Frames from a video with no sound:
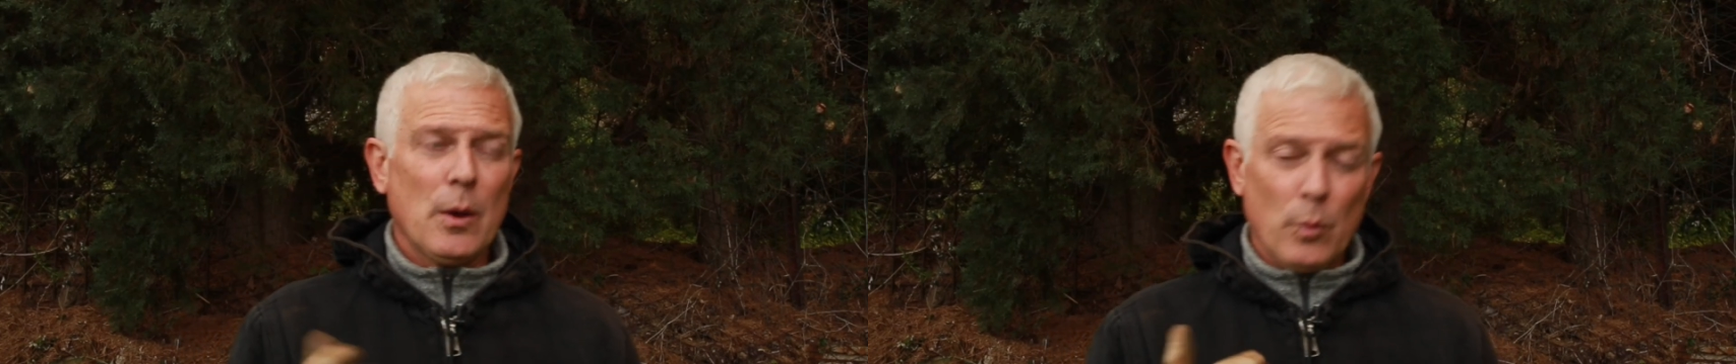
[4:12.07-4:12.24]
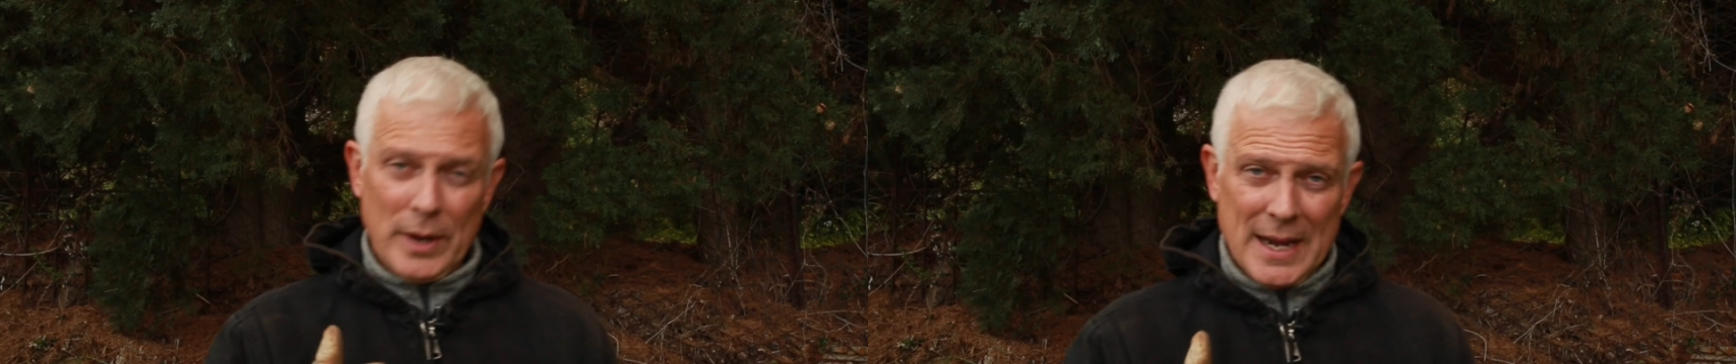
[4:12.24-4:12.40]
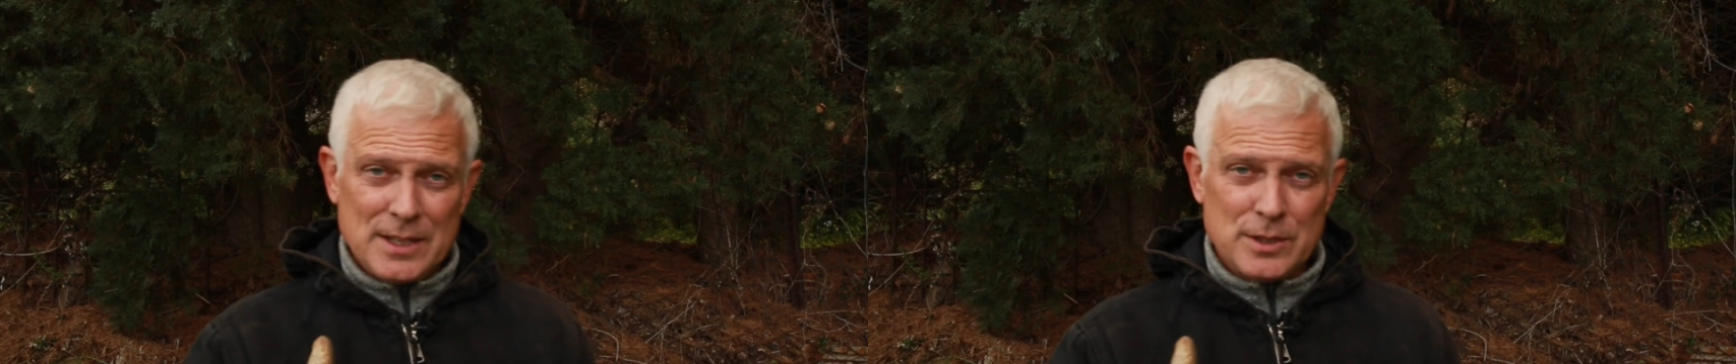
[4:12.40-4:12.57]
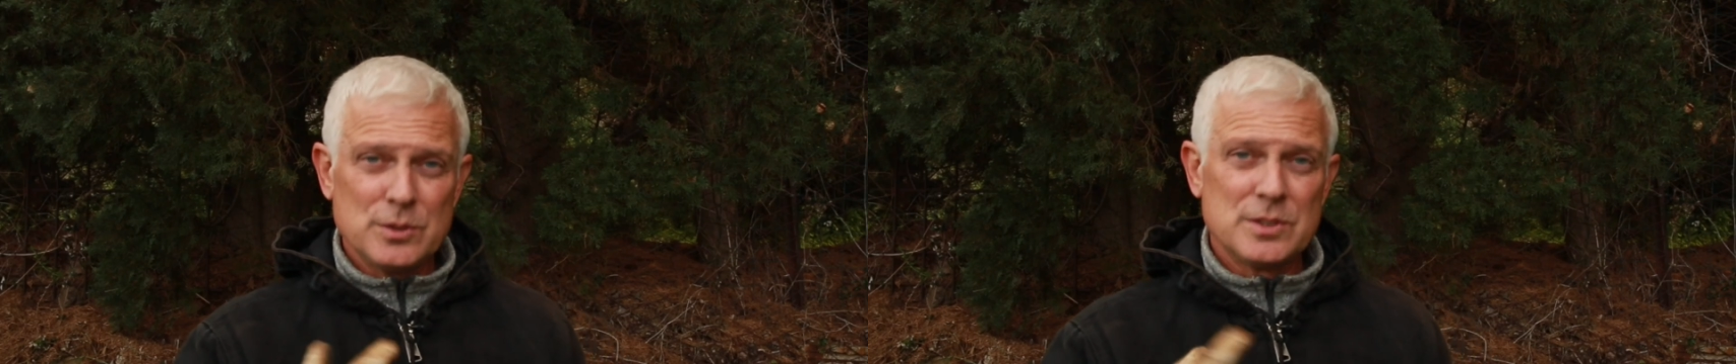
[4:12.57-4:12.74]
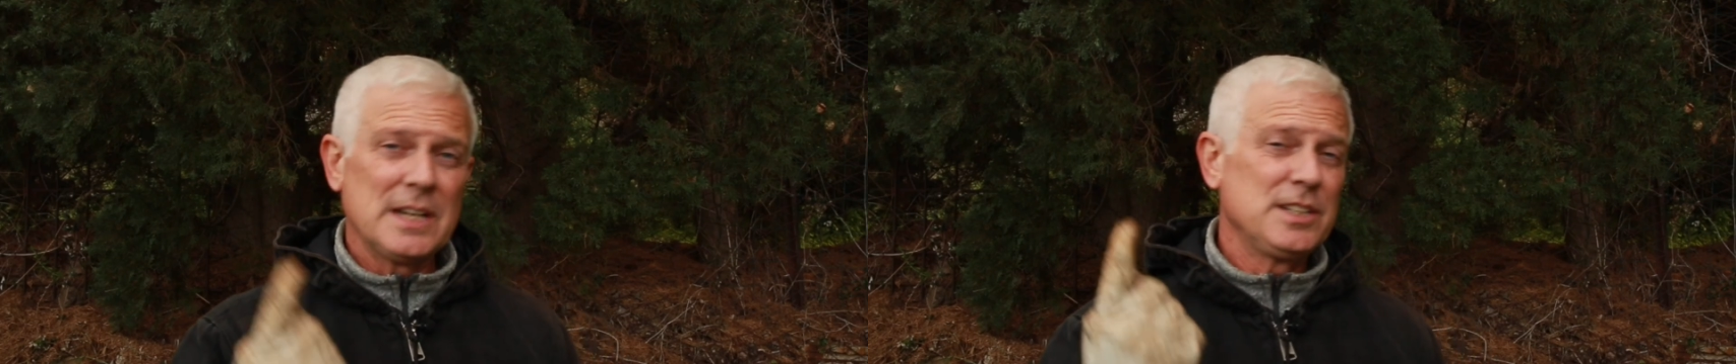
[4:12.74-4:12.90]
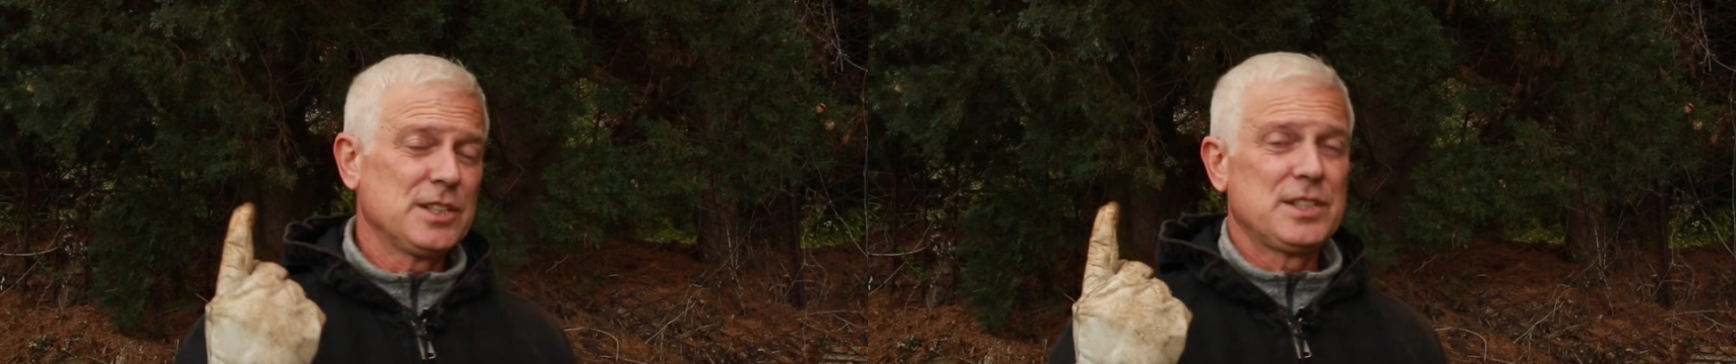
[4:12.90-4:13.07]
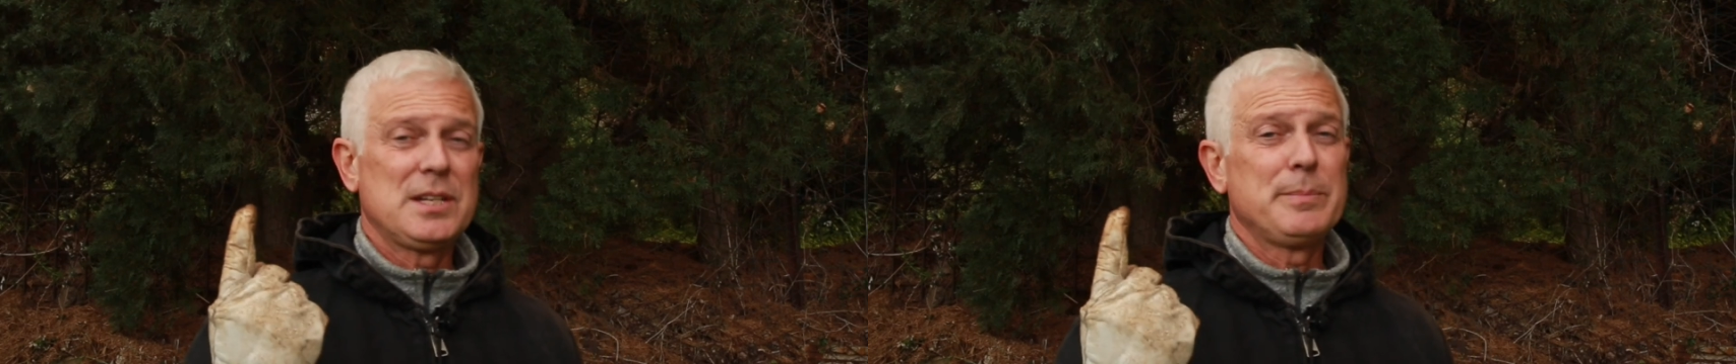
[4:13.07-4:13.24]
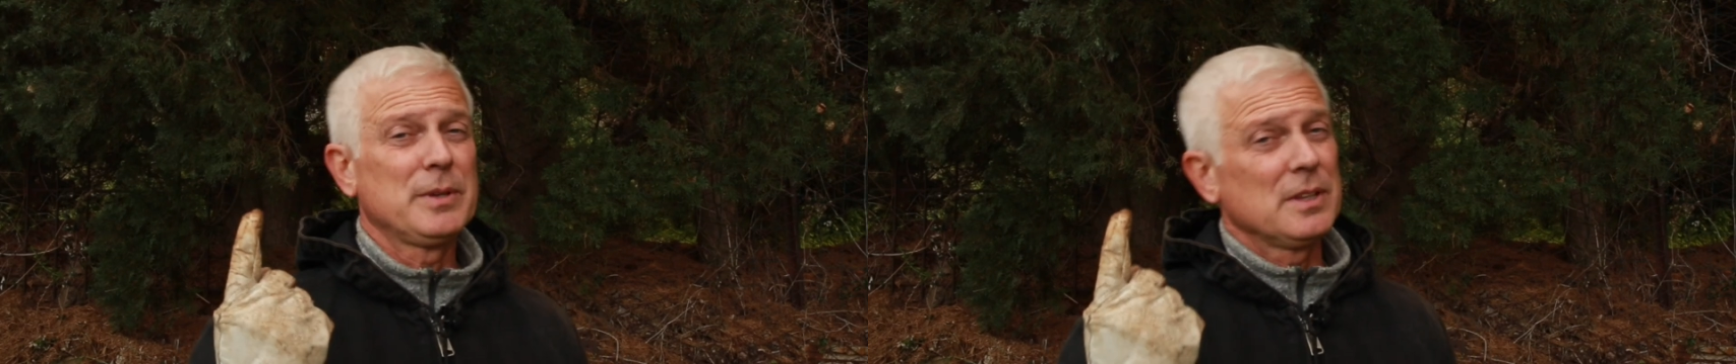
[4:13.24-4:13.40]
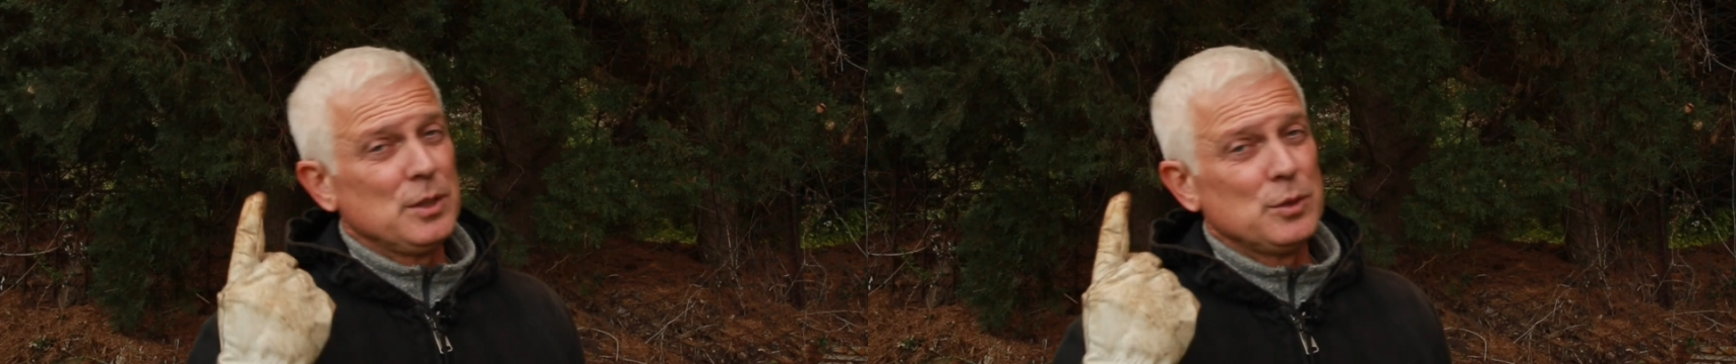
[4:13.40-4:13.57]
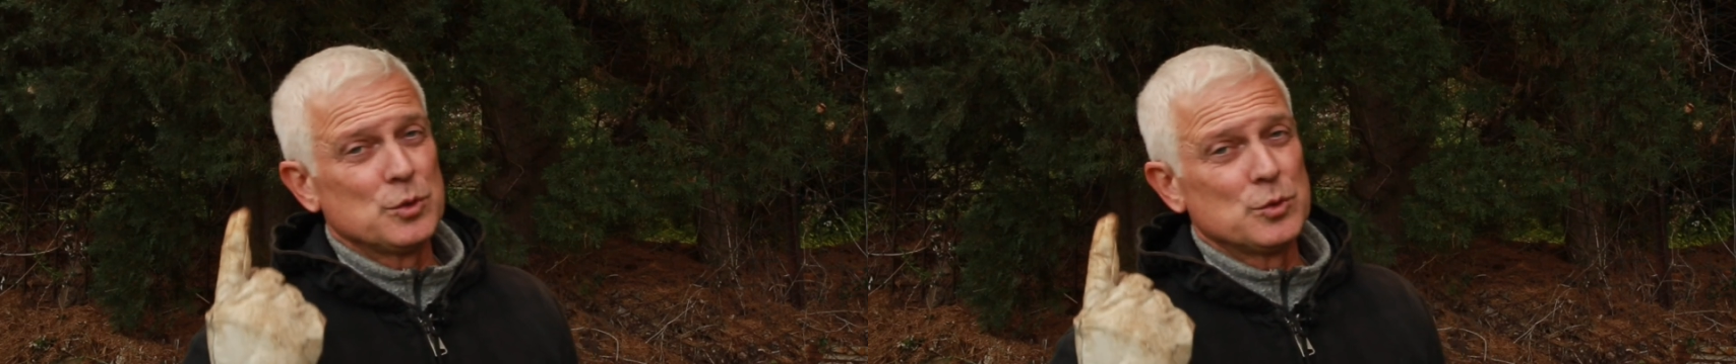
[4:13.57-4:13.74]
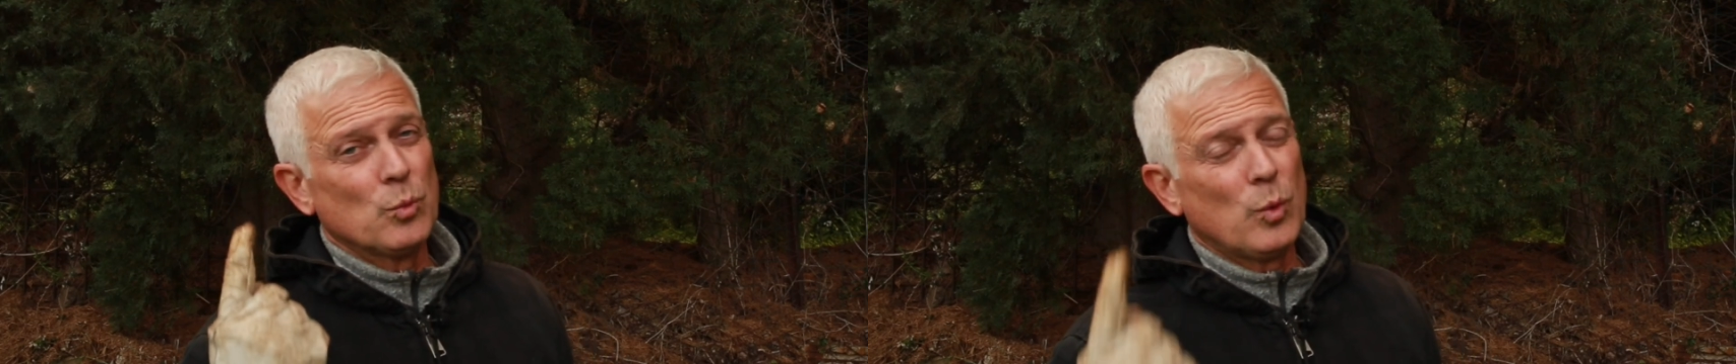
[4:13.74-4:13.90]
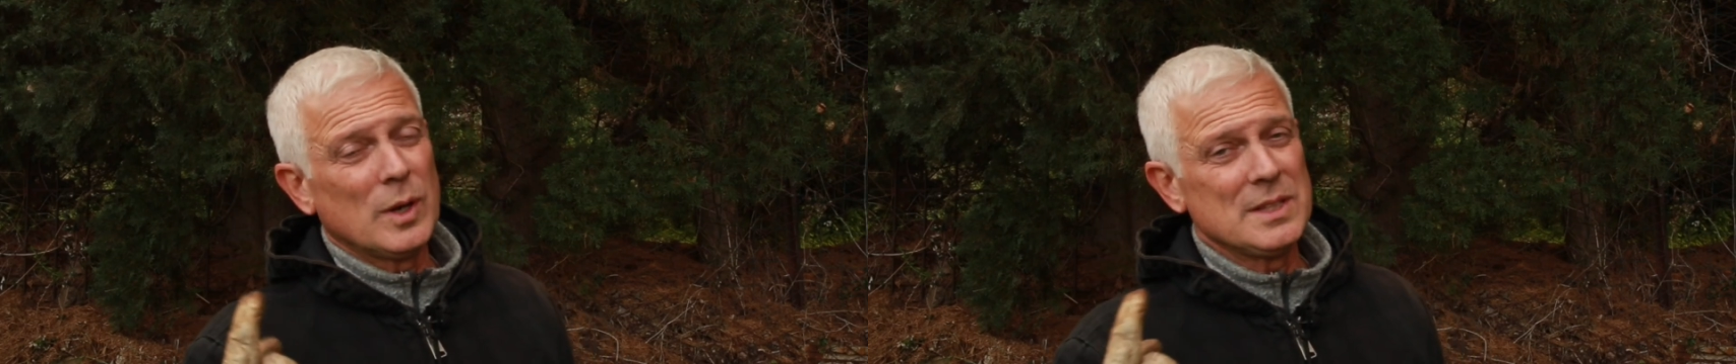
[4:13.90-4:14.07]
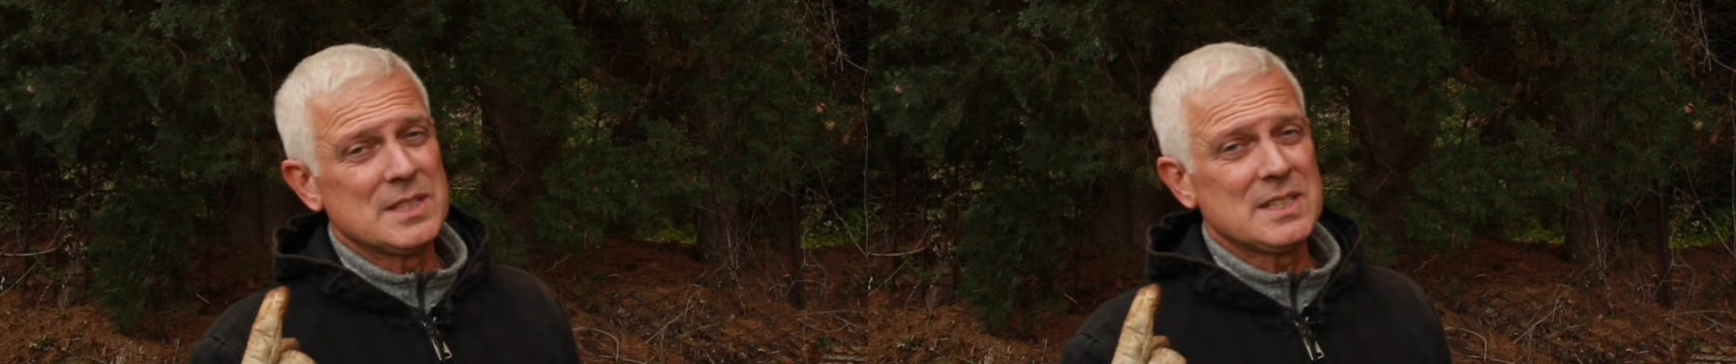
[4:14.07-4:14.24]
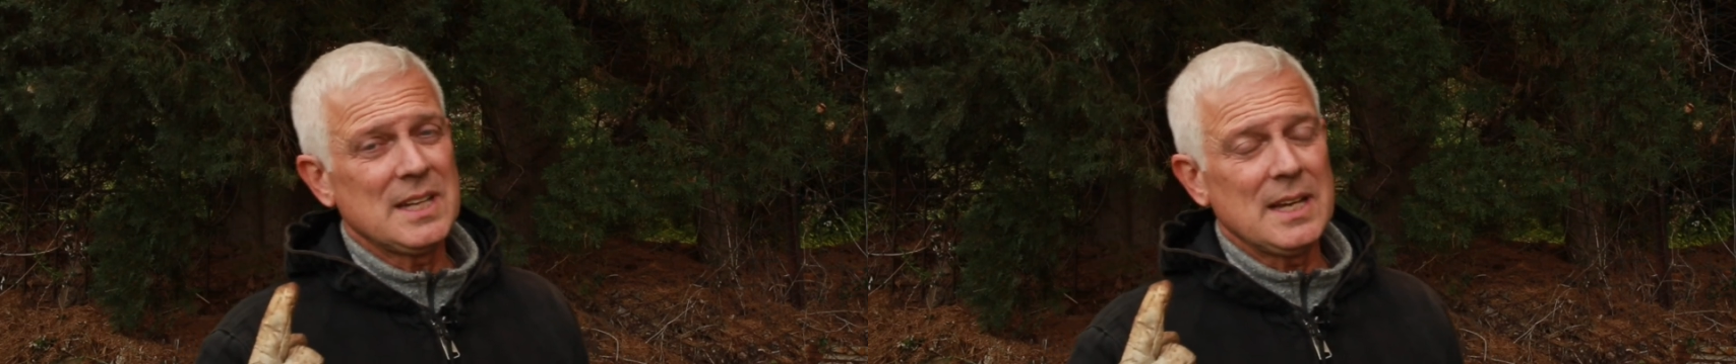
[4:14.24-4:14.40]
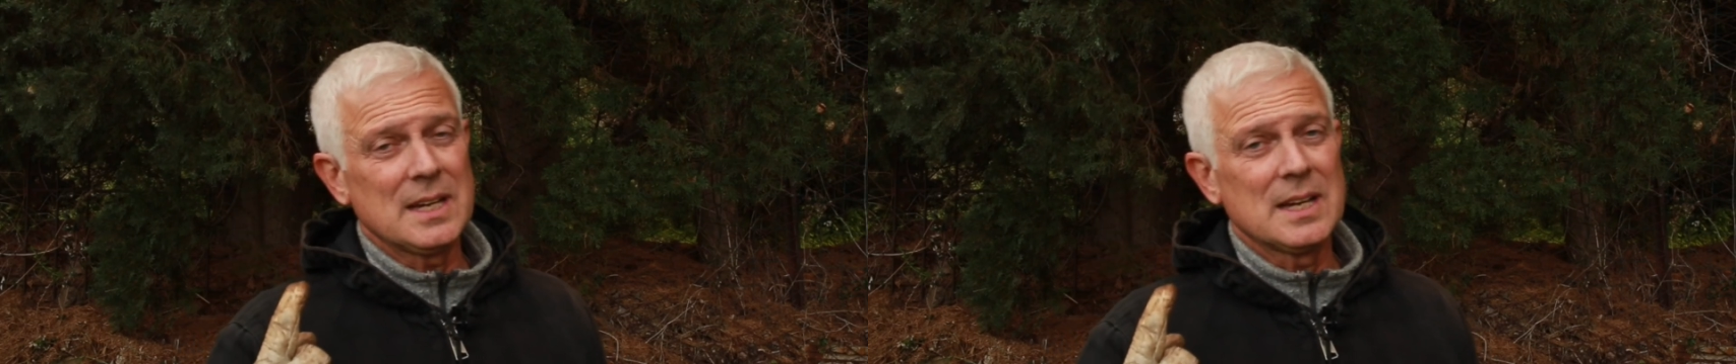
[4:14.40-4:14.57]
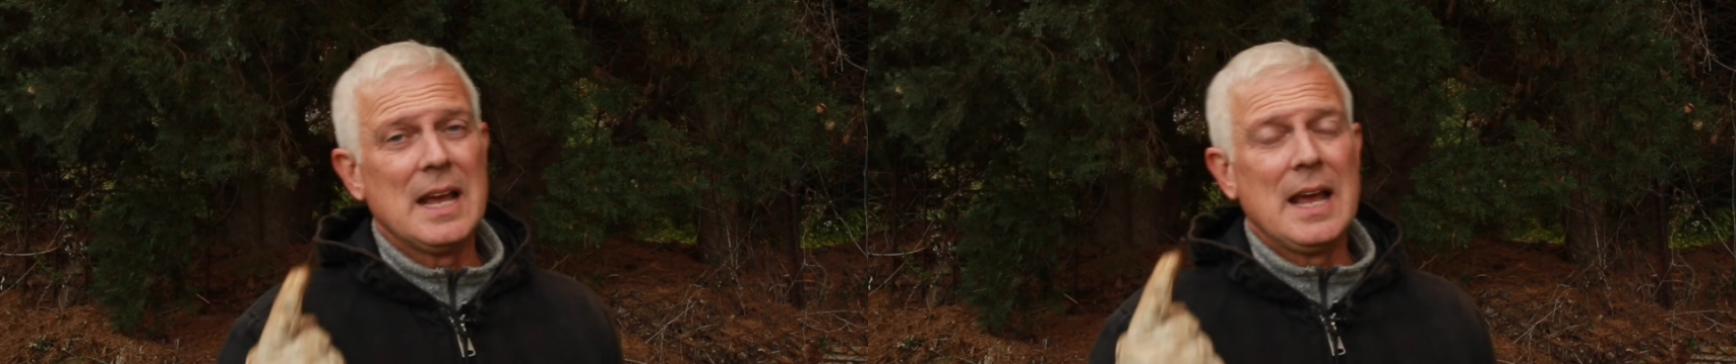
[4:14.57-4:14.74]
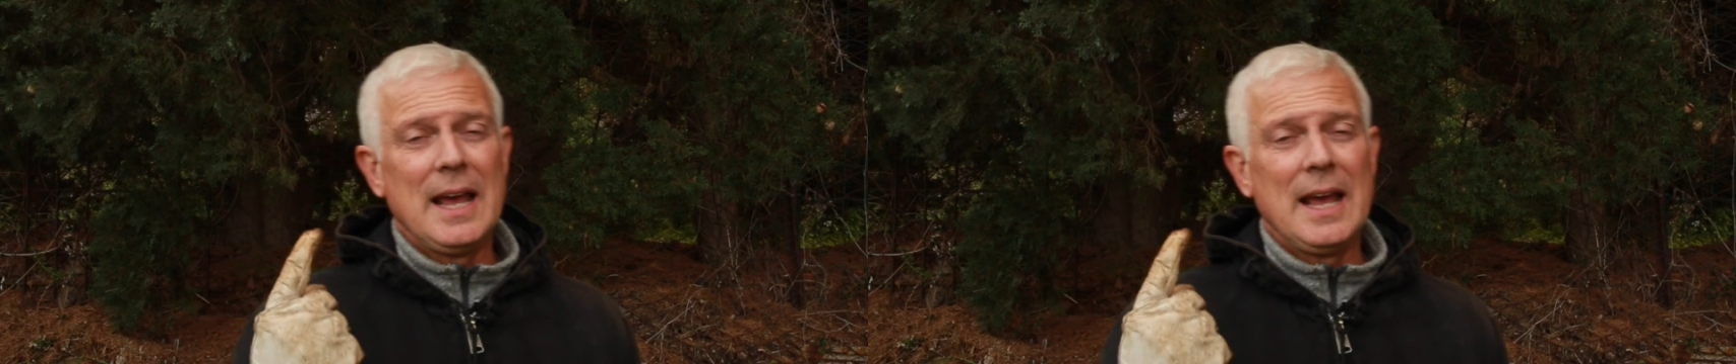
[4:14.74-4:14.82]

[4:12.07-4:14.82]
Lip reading: what I do is I just typically use one stake,